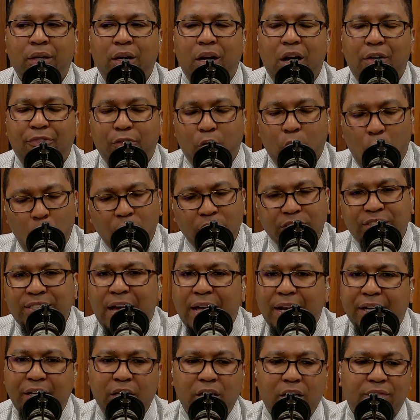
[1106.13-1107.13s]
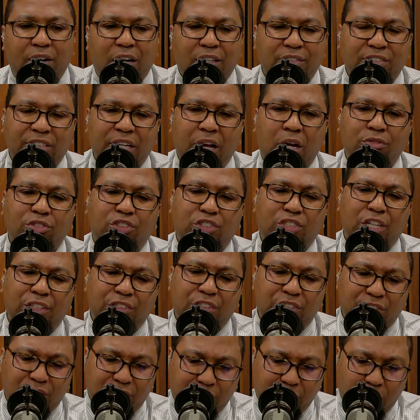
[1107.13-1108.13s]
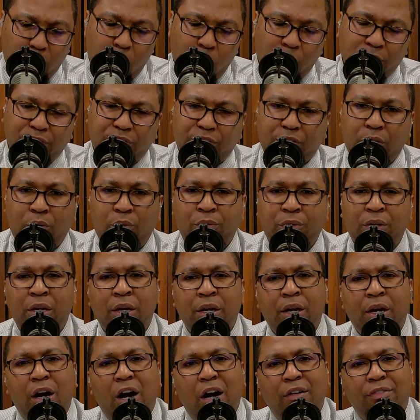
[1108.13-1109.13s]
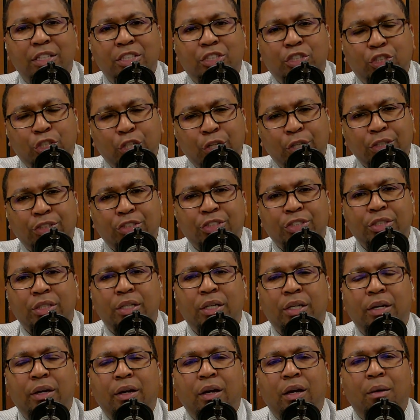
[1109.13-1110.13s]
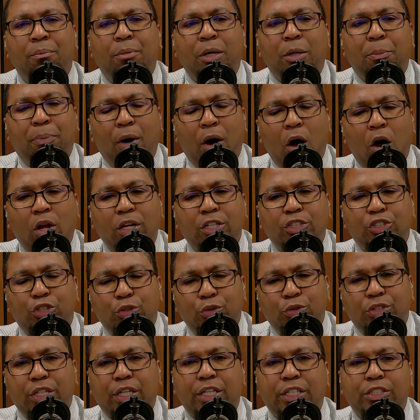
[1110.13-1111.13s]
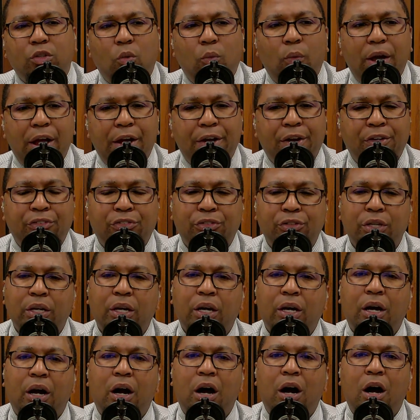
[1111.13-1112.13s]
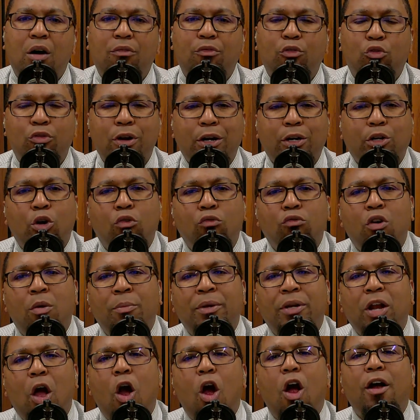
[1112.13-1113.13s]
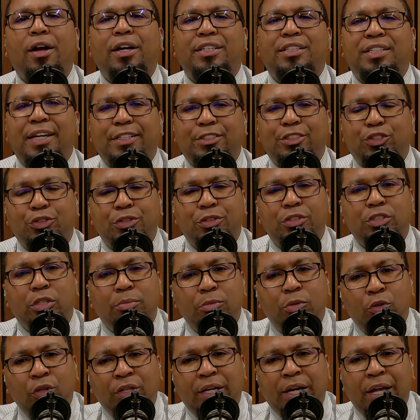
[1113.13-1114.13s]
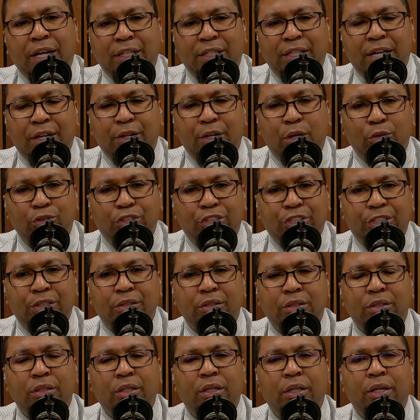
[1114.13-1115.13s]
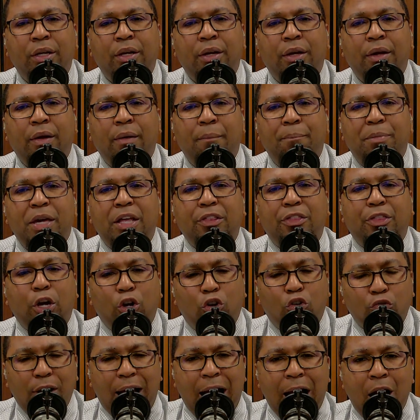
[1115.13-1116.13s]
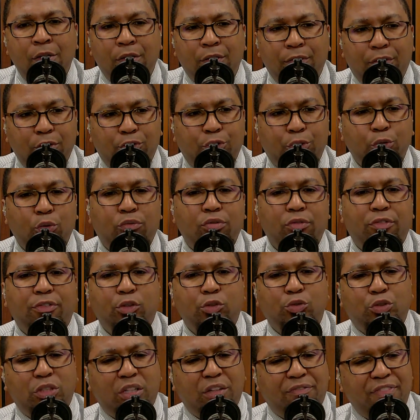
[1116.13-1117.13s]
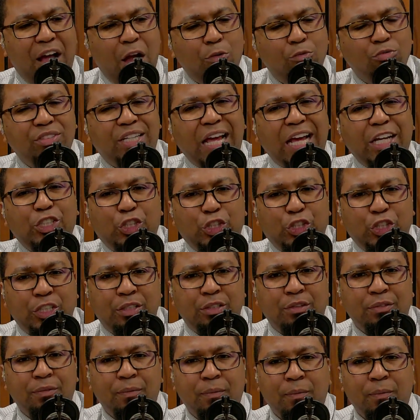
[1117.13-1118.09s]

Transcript: Of course, not in and of ourselves. Jesus is the cornerstone of his church. But Paul is using his awareness of Greco Roman architecture in communicating that notion. Being the ground of the truth refers to the foundation